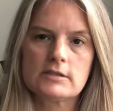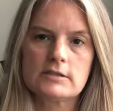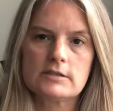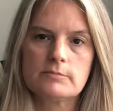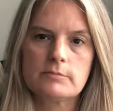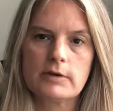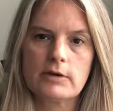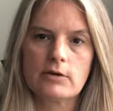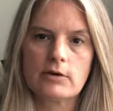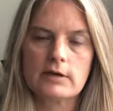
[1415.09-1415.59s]

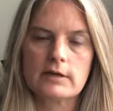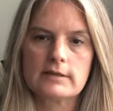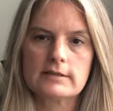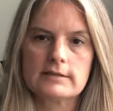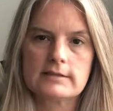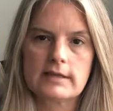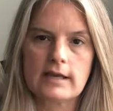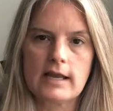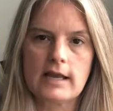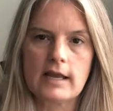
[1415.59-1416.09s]
Spirit is
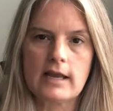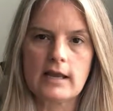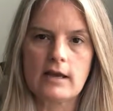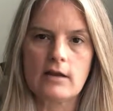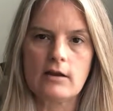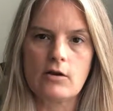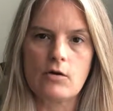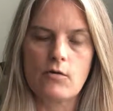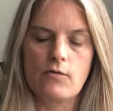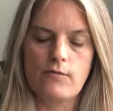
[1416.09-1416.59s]

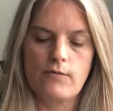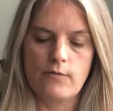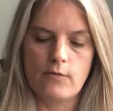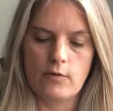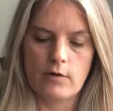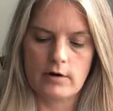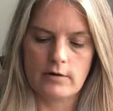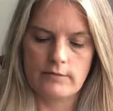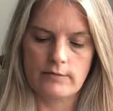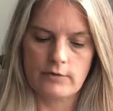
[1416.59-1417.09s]
saying go
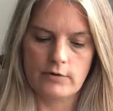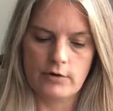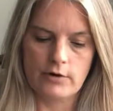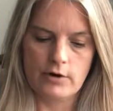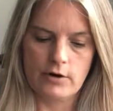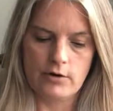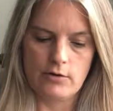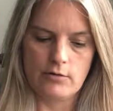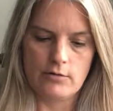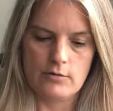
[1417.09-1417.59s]
for it,
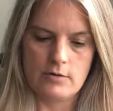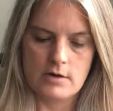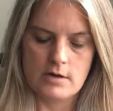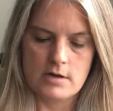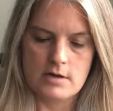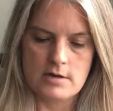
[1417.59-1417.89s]
Virgo.